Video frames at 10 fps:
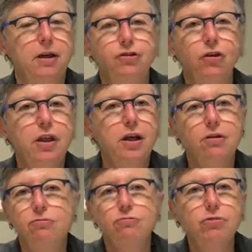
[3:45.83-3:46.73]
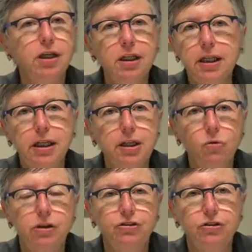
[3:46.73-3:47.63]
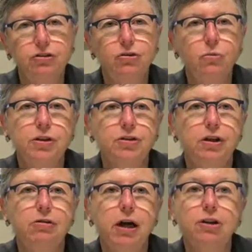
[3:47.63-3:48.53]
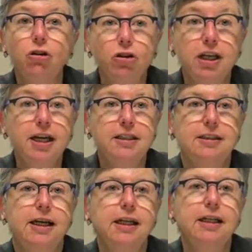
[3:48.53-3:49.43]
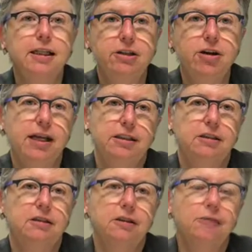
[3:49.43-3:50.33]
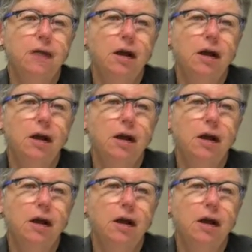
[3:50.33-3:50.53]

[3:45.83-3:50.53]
So they're really key questions to which there are not yet any clear answers.